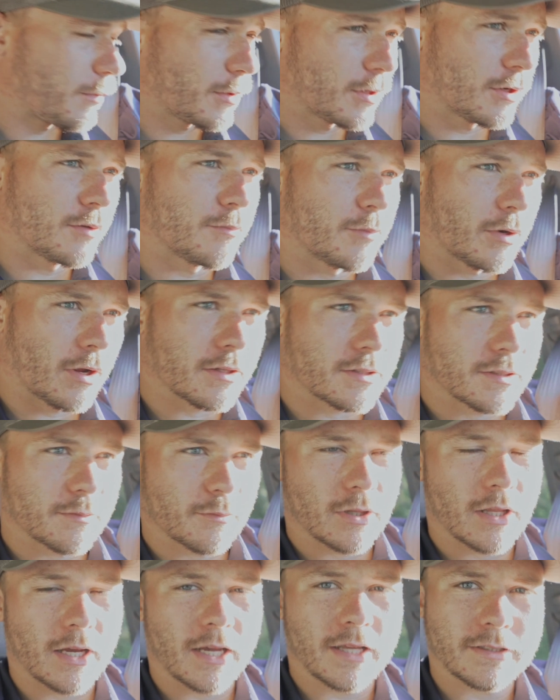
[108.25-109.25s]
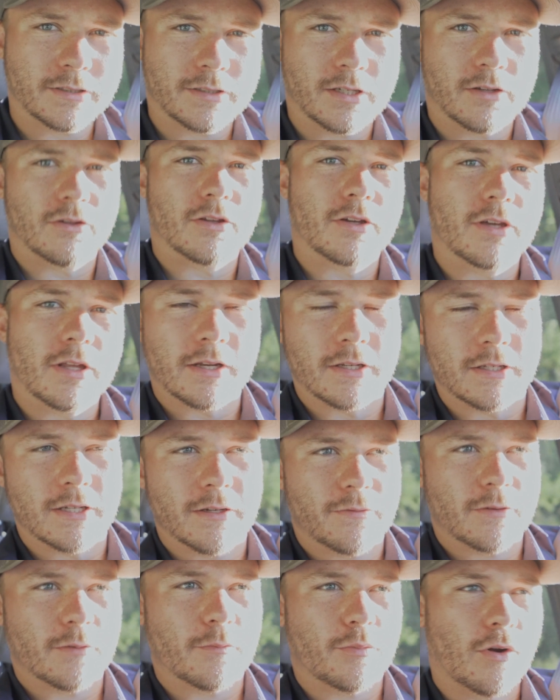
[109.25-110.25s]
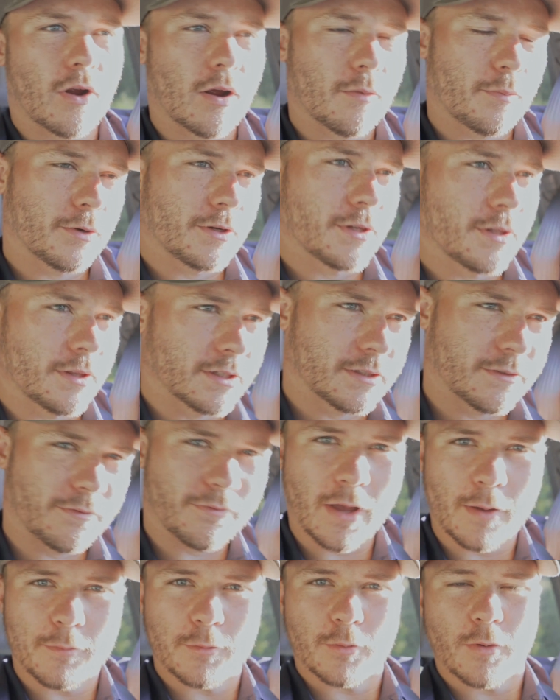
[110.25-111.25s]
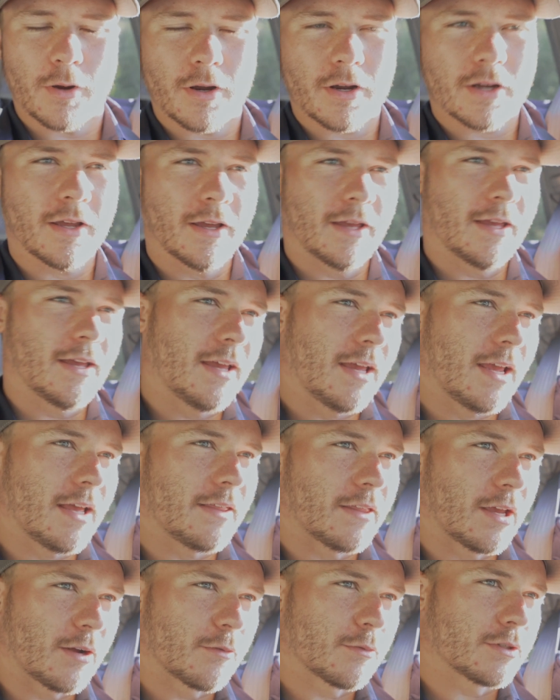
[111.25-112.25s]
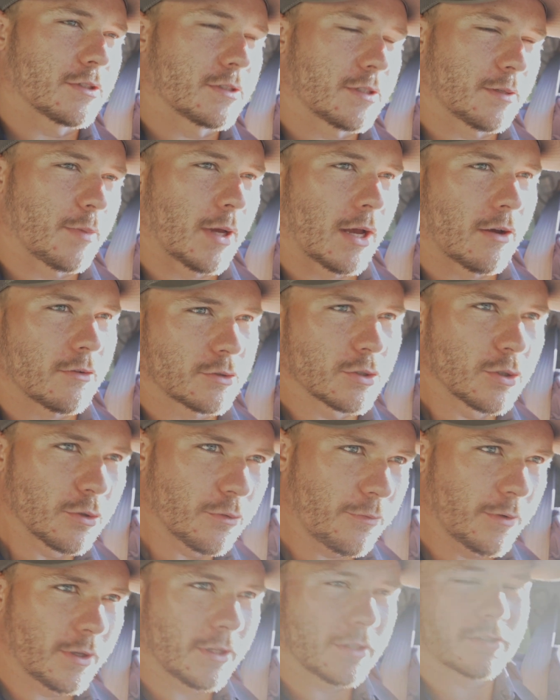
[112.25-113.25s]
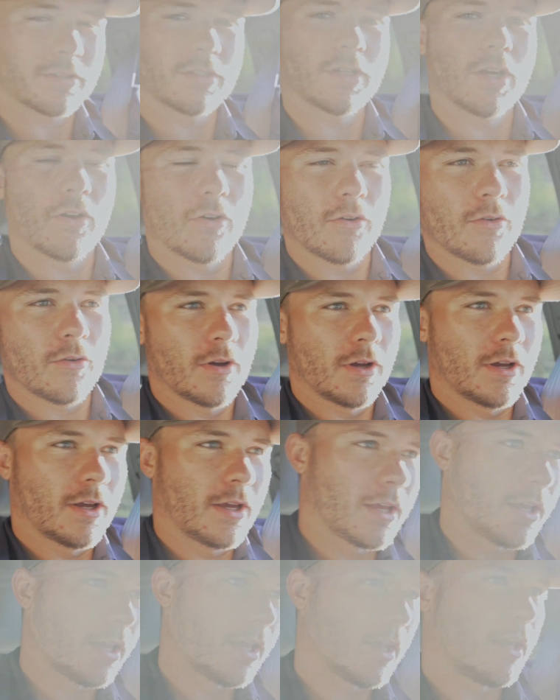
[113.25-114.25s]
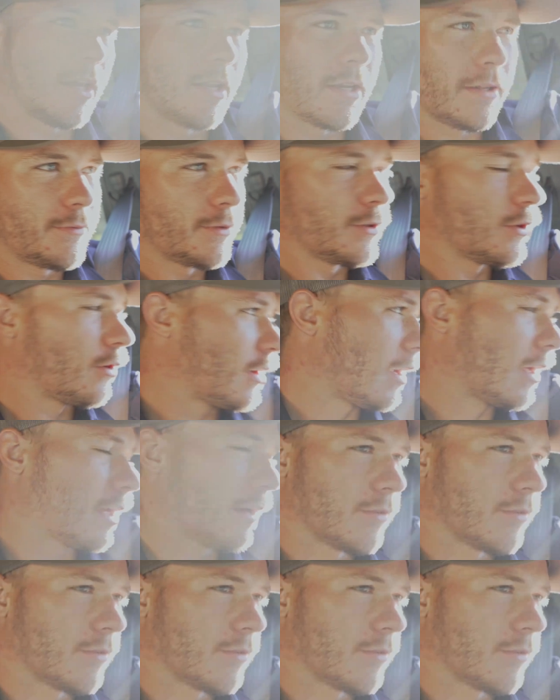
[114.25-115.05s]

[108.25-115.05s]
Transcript: here and brought some clients to look at a different property this February, and there was about 2 feet of snow. And if you don't have